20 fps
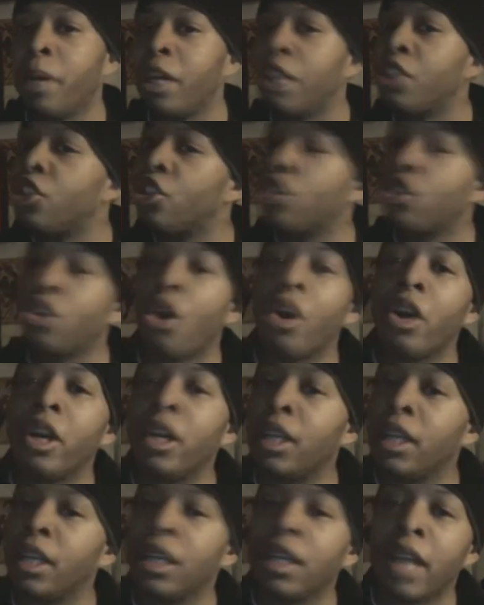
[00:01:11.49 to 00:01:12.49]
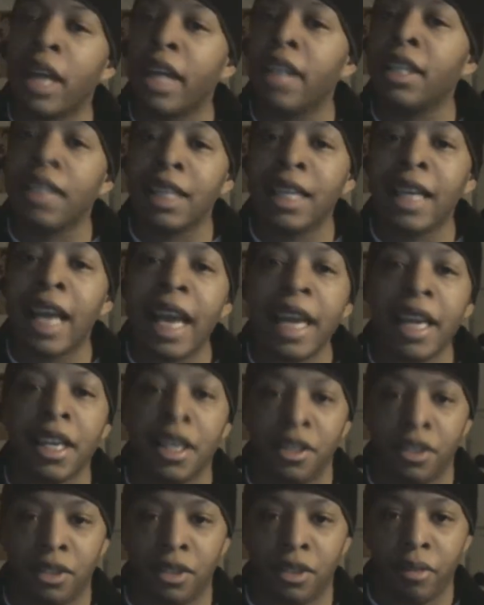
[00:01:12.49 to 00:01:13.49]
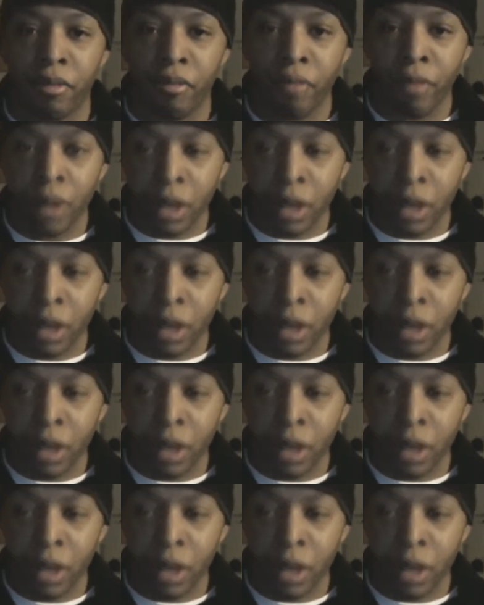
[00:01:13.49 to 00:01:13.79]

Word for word: but it started in the 1980s,